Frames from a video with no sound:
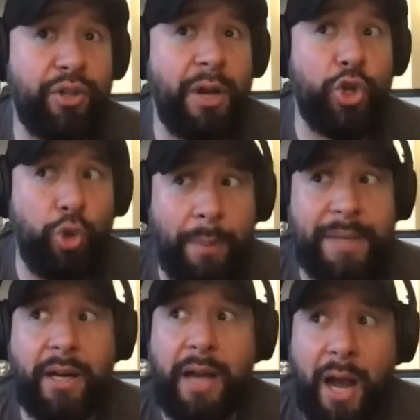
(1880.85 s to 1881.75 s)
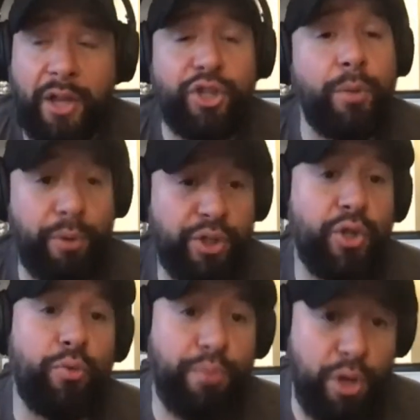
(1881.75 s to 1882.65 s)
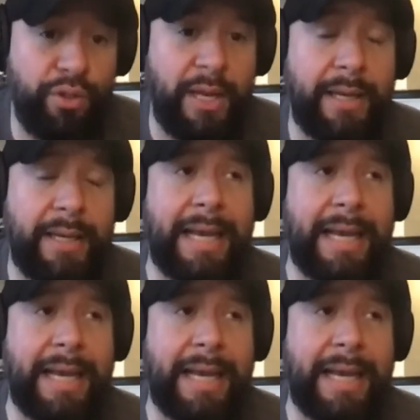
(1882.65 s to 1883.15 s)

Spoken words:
So I dropped out of college to pursue music,